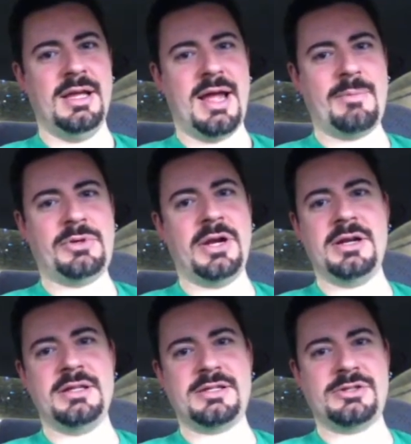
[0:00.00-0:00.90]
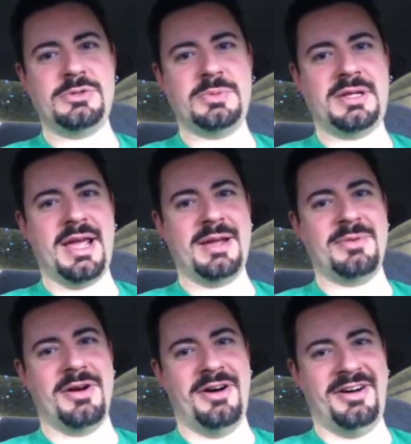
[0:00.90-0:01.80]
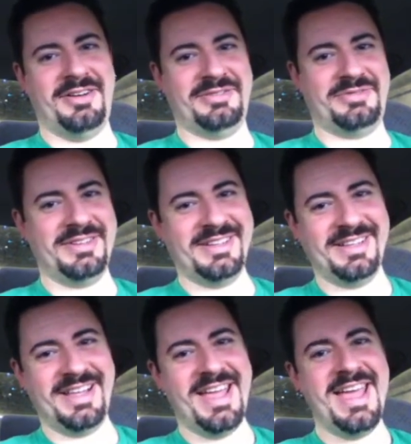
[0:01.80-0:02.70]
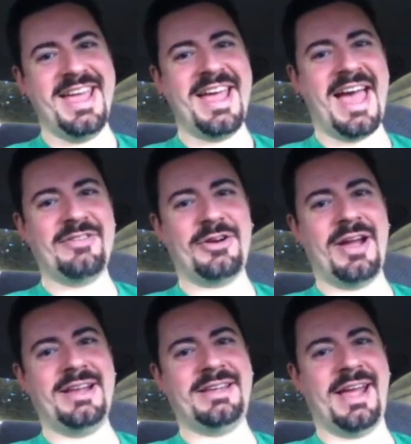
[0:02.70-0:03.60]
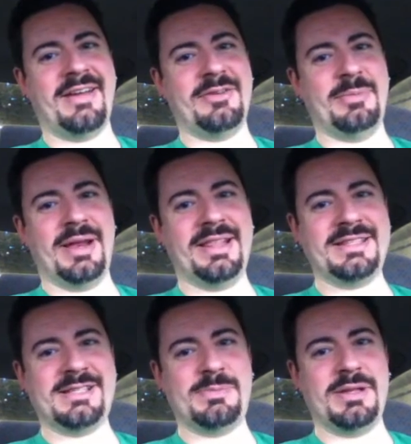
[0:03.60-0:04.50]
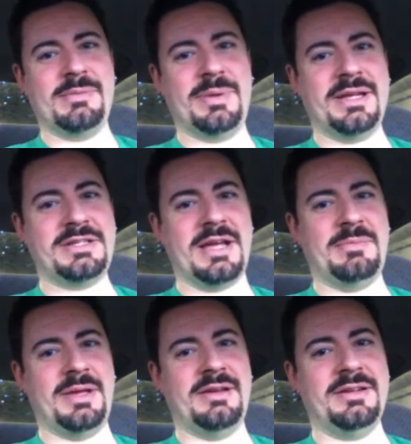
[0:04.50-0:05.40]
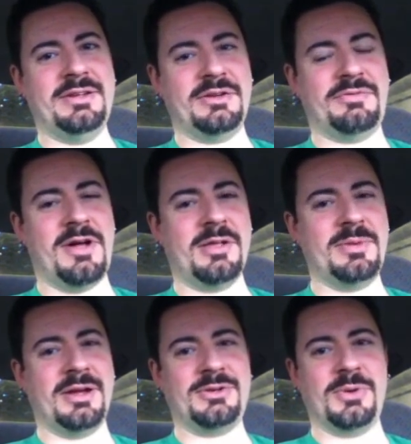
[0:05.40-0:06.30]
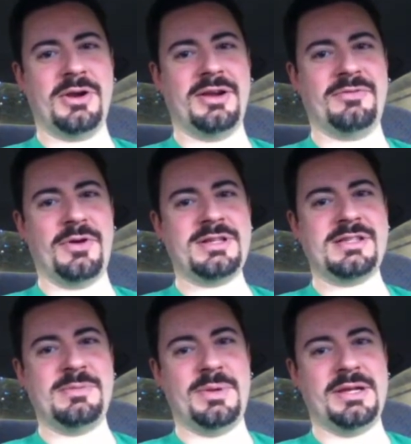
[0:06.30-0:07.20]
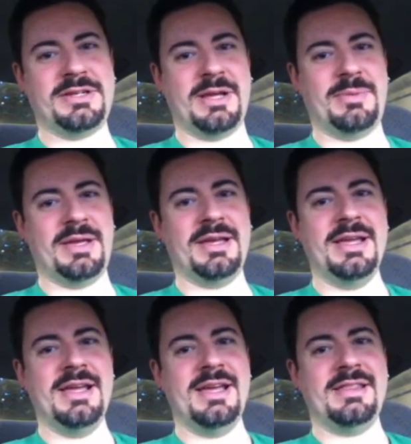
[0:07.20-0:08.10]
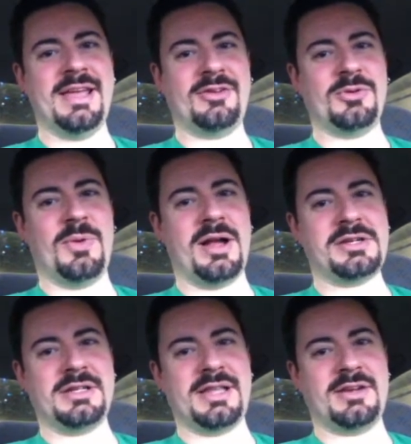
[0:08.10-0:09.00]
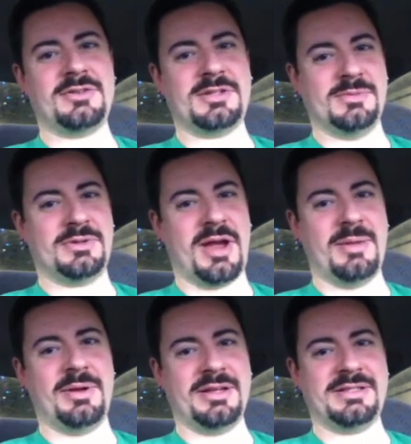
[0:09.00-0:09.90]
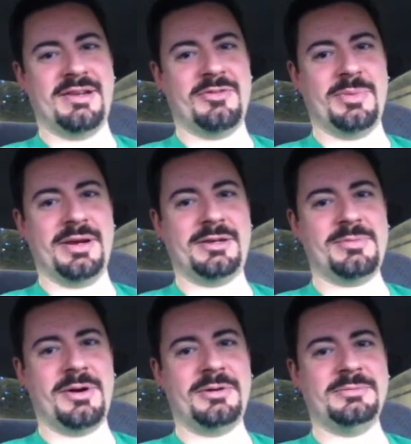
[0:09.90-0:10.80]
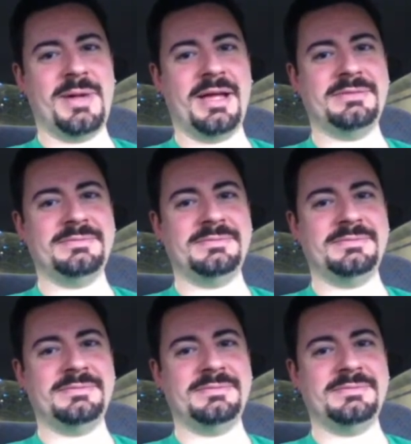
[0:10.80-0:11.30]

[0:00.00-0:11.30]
I'm turning this stupid camera off. Have a great day, everybody. This has been the Big JB. You can follow me on Twitter at Voice of the Big JB. Thanks for watching. Thanks for subscribing. I'll see everybody tomorrow. Bye.